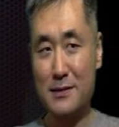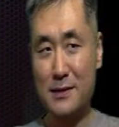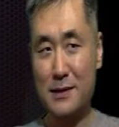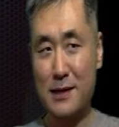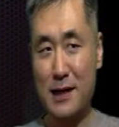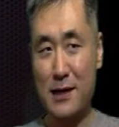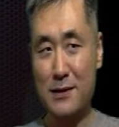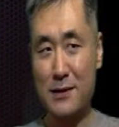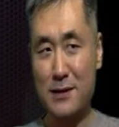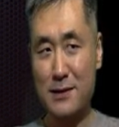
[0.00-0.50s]

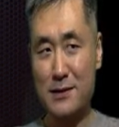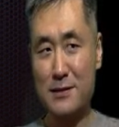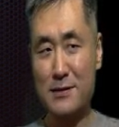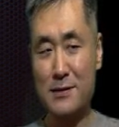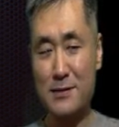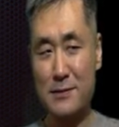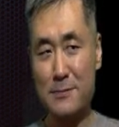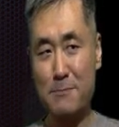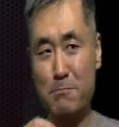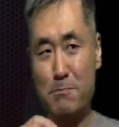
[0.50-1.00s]
there is
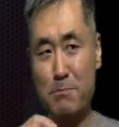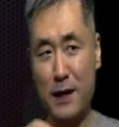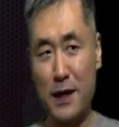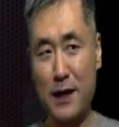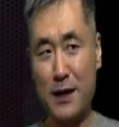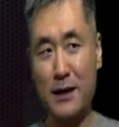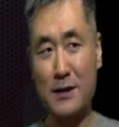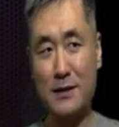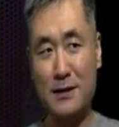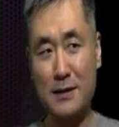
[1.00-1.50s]
a
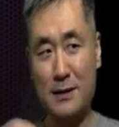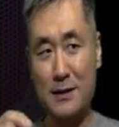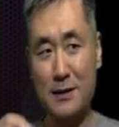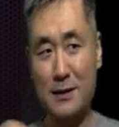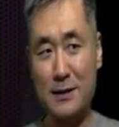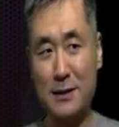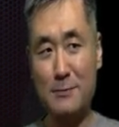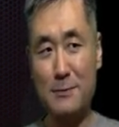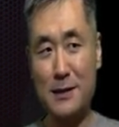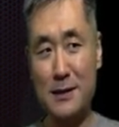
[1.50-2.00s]
pain
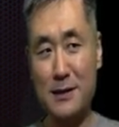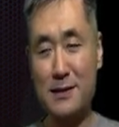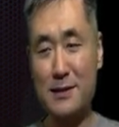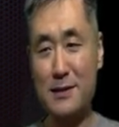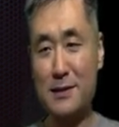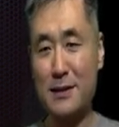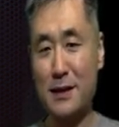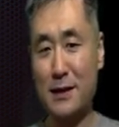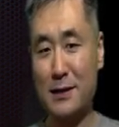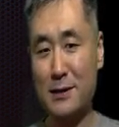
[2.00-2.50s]
deep
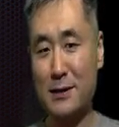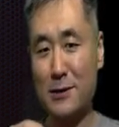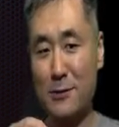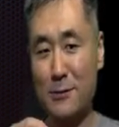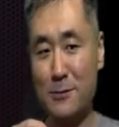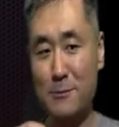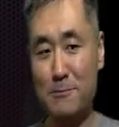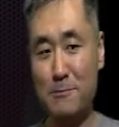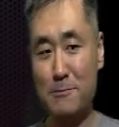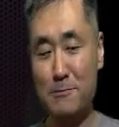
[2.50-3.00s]
inside
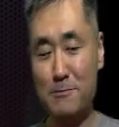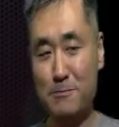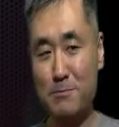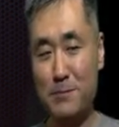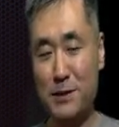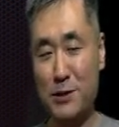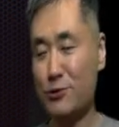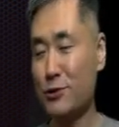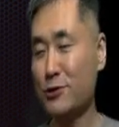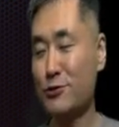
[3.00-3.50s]
of
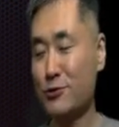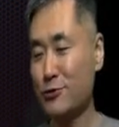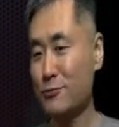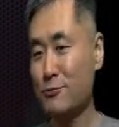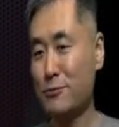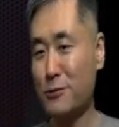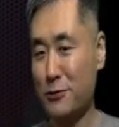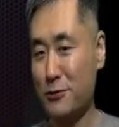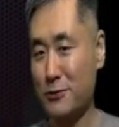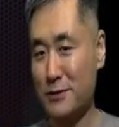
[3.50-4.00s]
between two
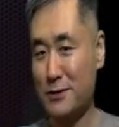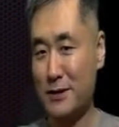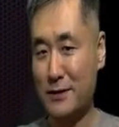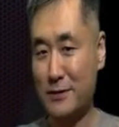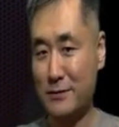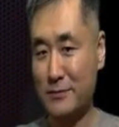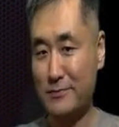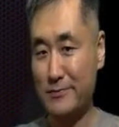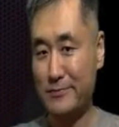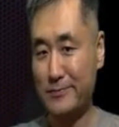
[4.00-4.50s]
bones
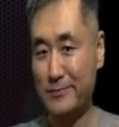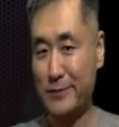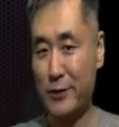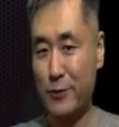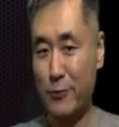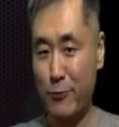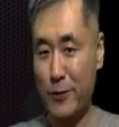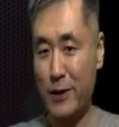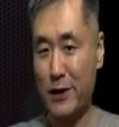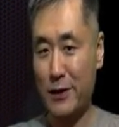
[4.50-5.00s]

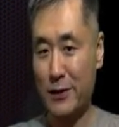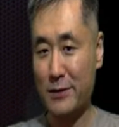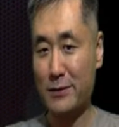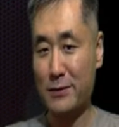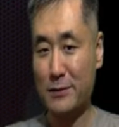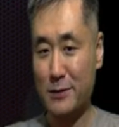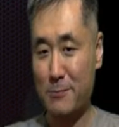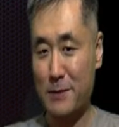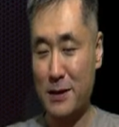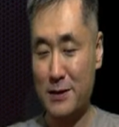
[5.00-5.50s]
where
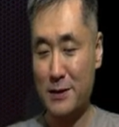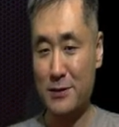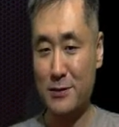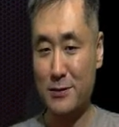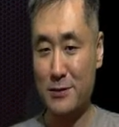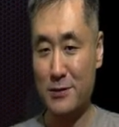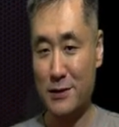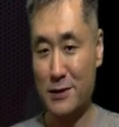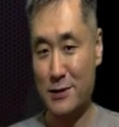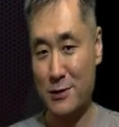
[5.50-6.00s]
the
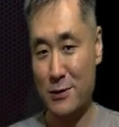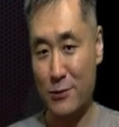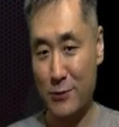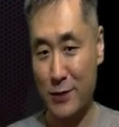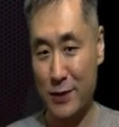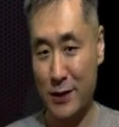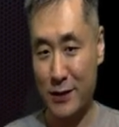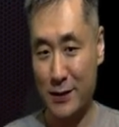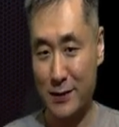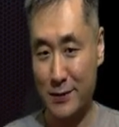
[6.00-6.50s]
meniscus is
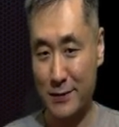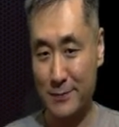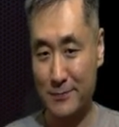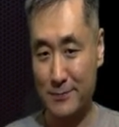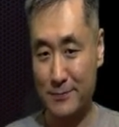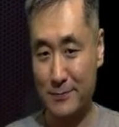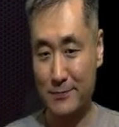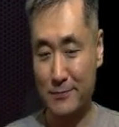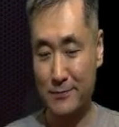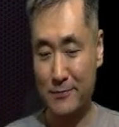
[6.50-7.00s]
located.
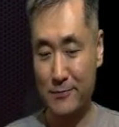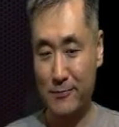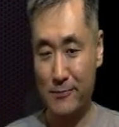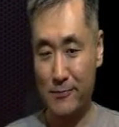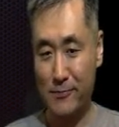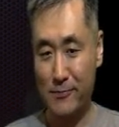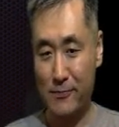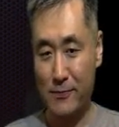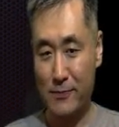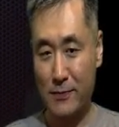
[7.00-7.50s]

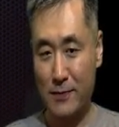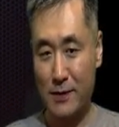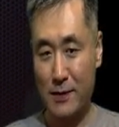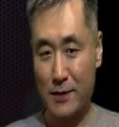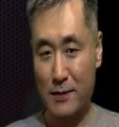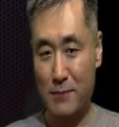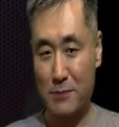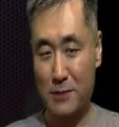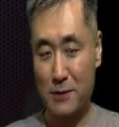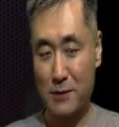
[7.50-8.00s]

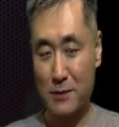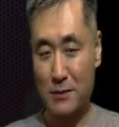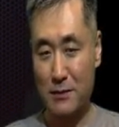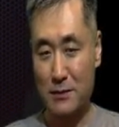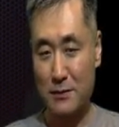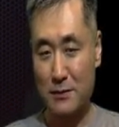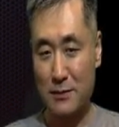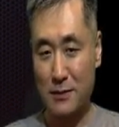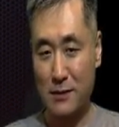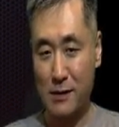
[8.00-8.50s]
But
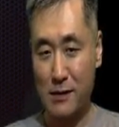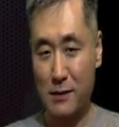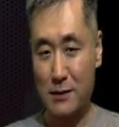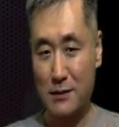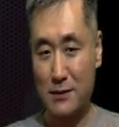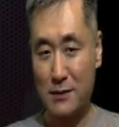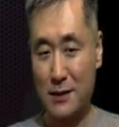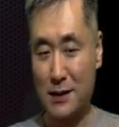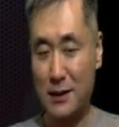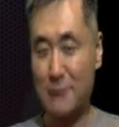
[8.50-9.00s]

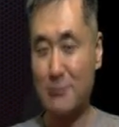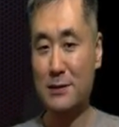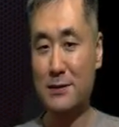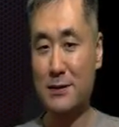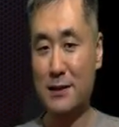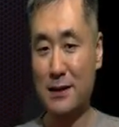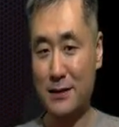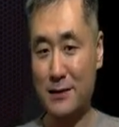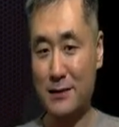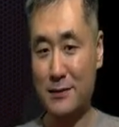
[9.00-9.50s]
ligament
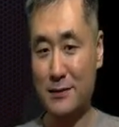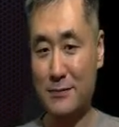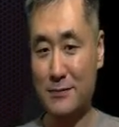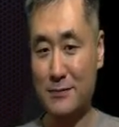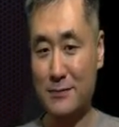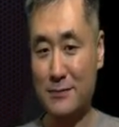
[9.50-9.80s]
tear